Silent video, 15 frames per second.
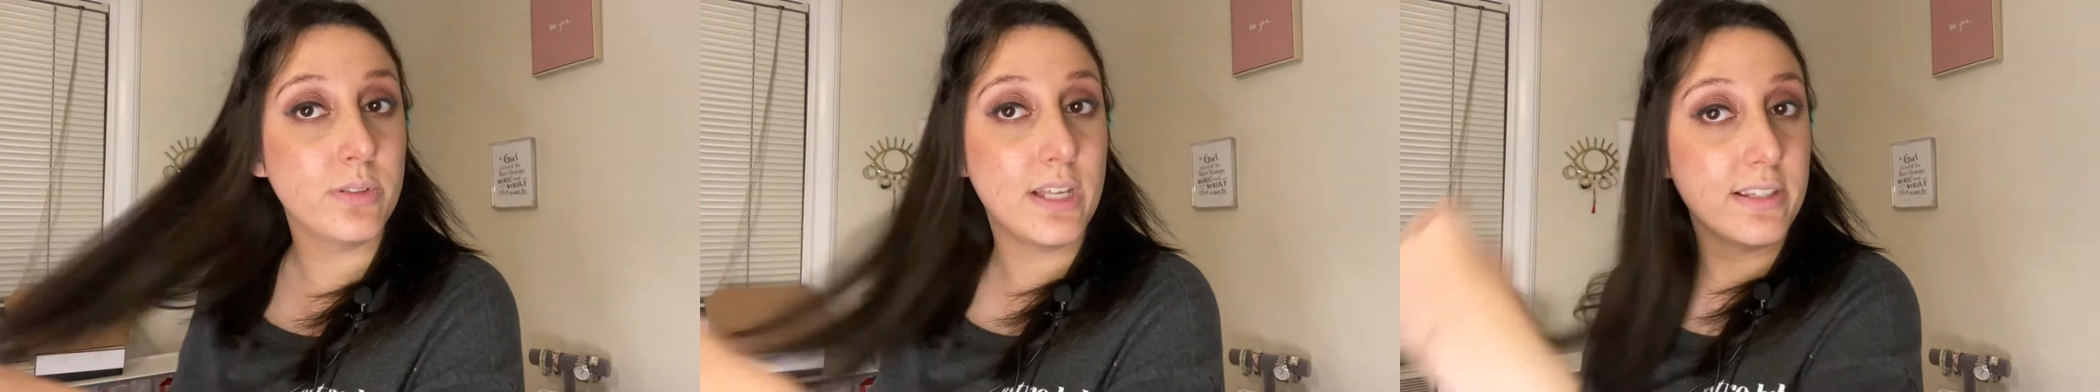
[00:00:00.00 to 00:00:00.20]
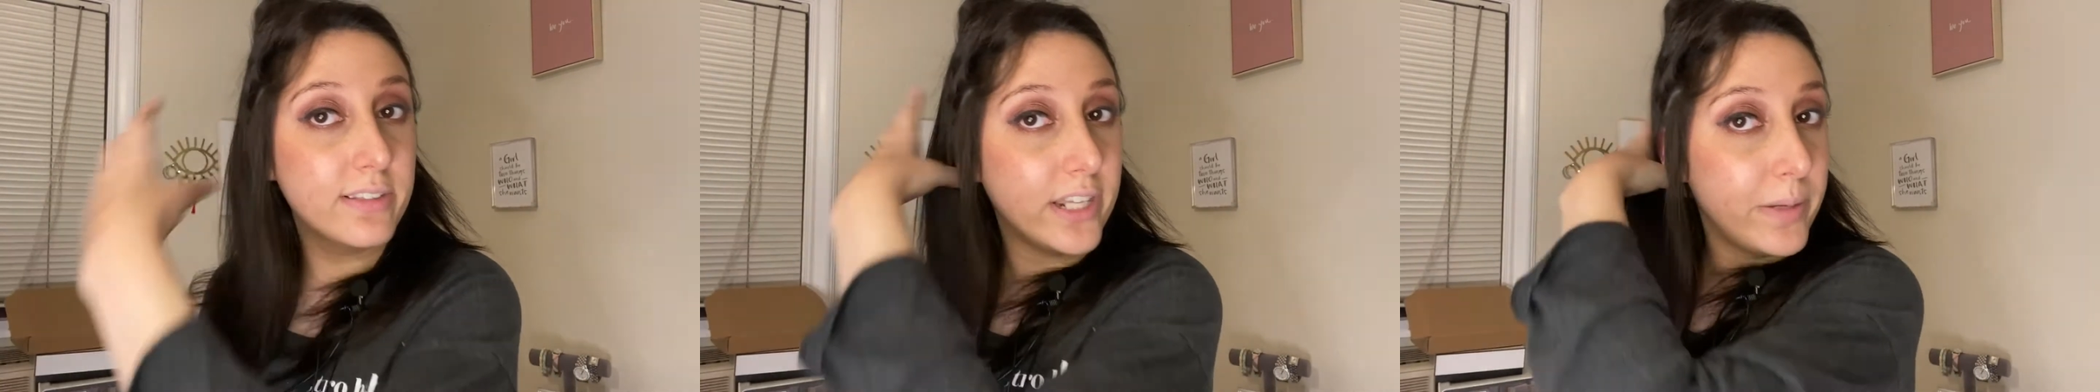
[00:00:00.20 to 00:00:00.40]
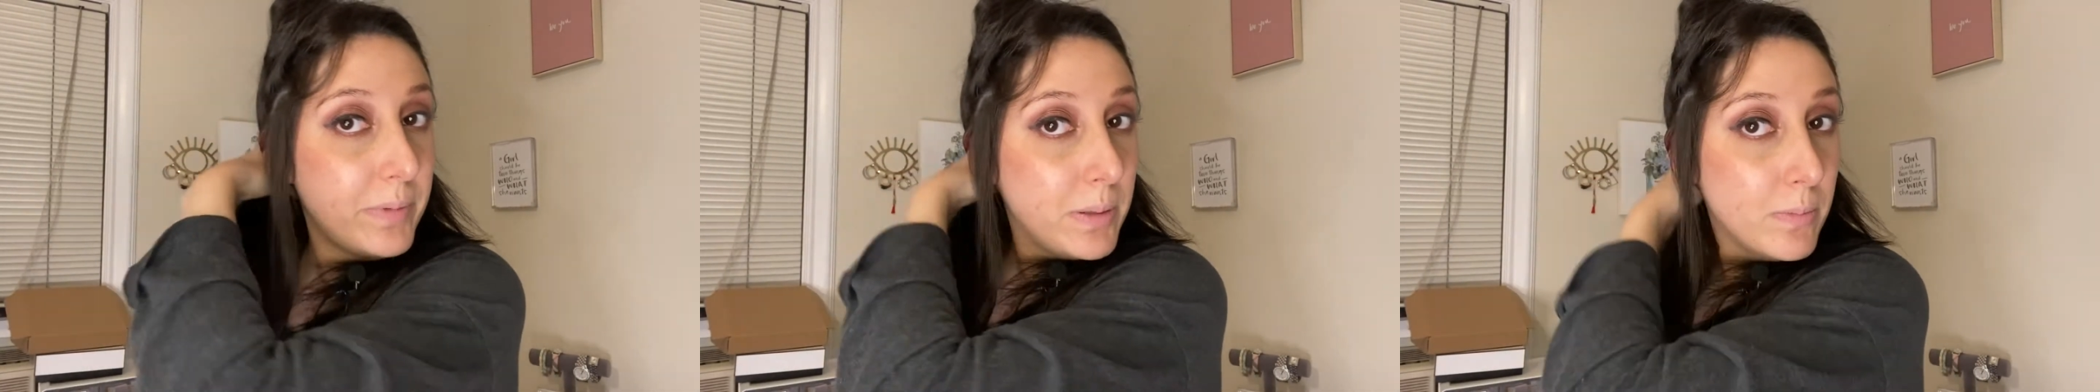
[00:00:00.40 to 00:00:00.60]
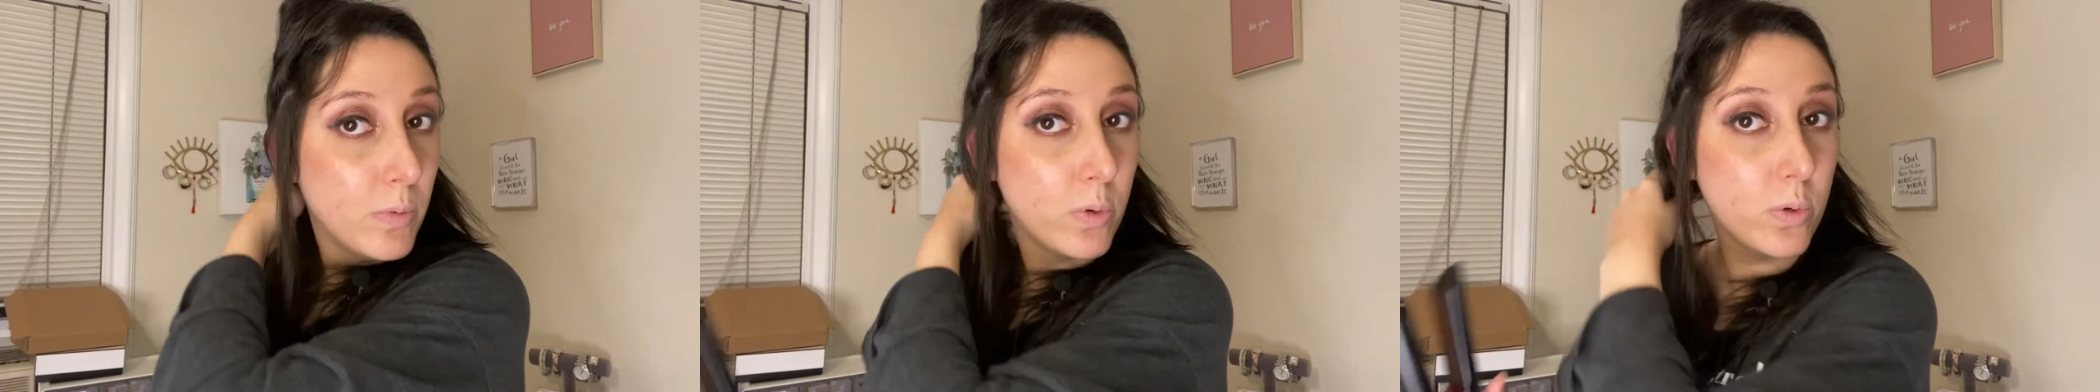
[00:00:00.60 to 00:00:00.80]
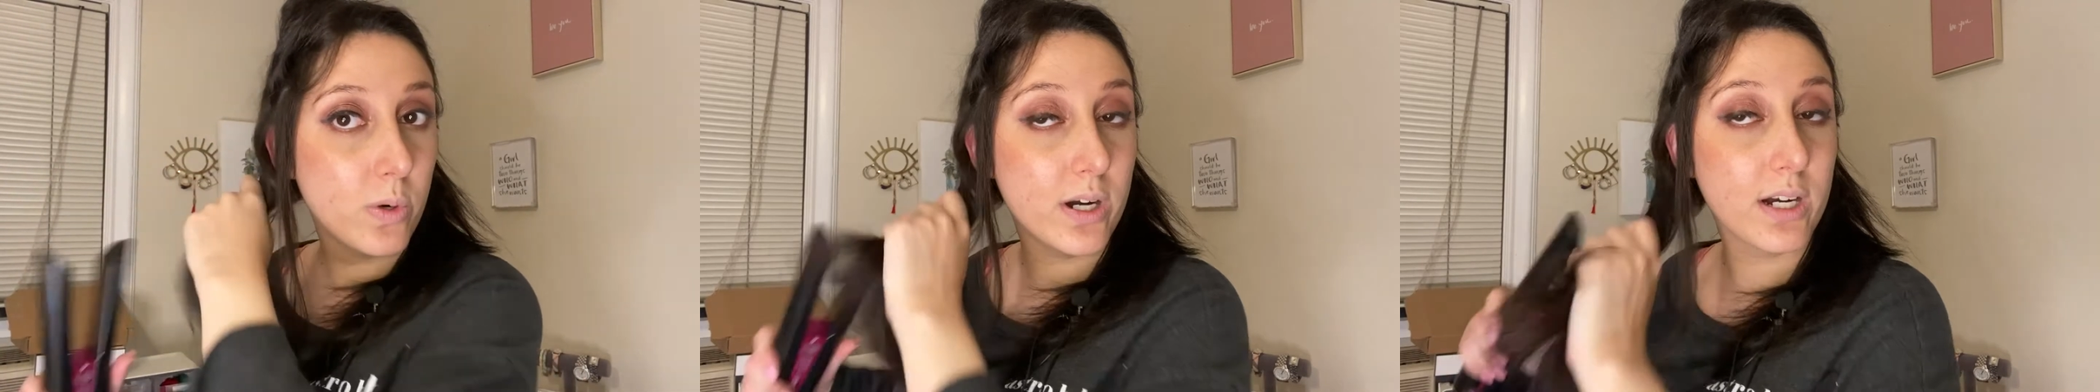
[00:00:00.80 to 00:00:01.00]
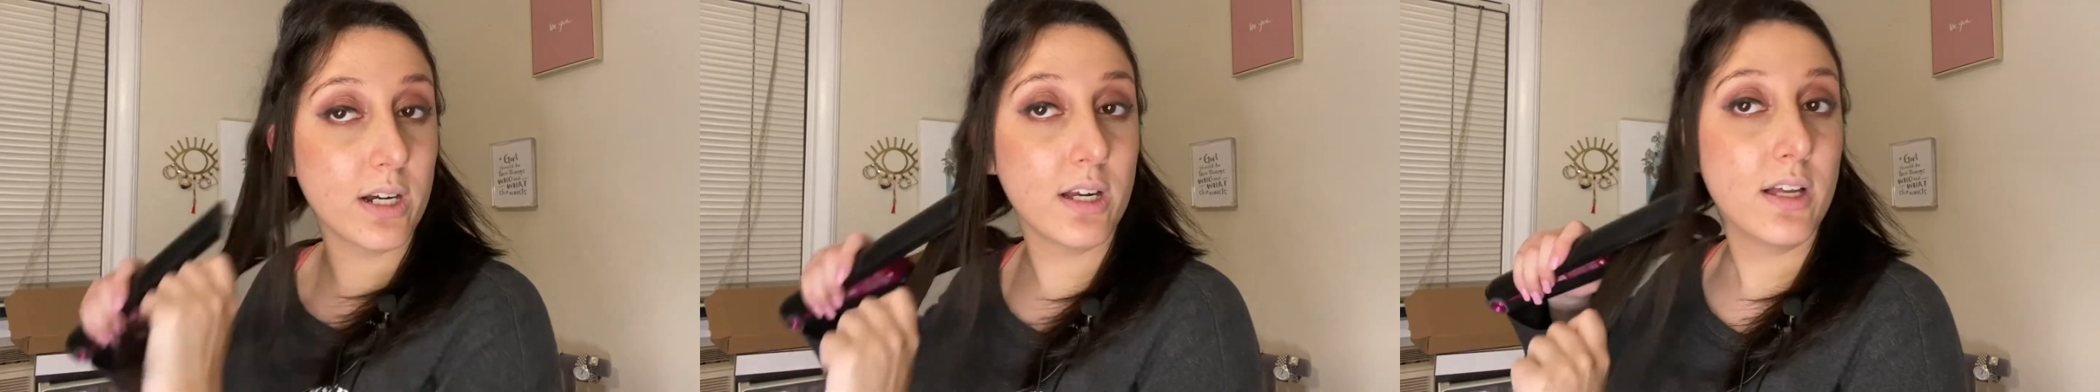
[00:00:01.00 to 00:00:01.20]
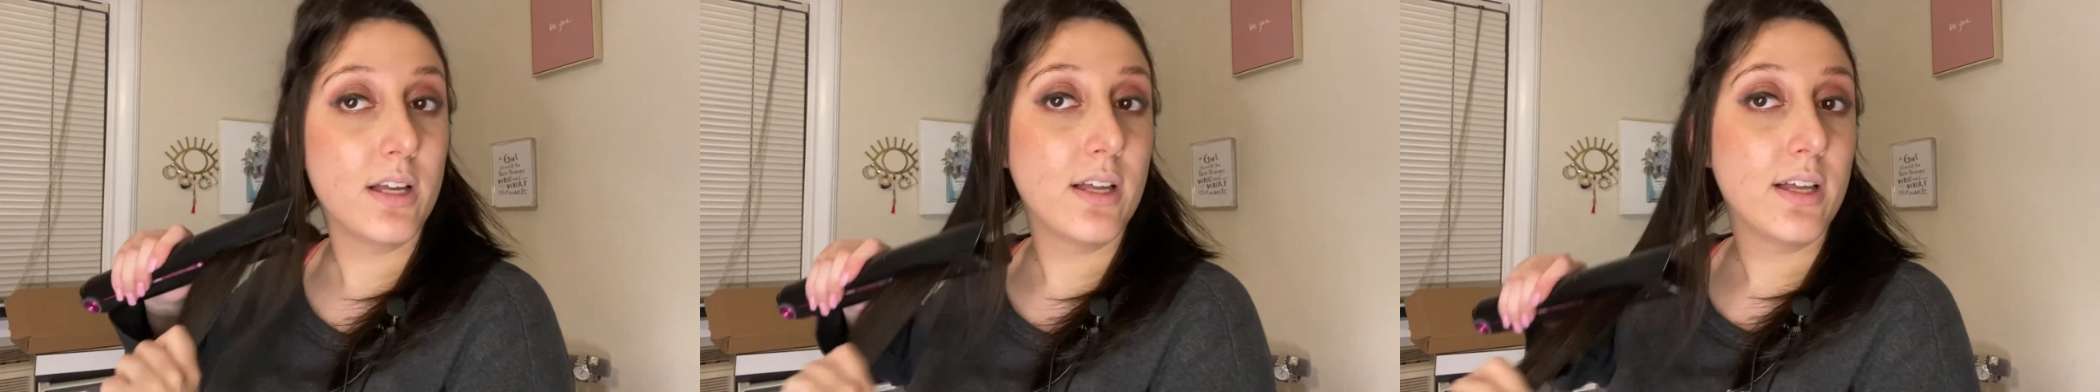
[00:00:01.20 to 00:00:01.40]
that's going to be more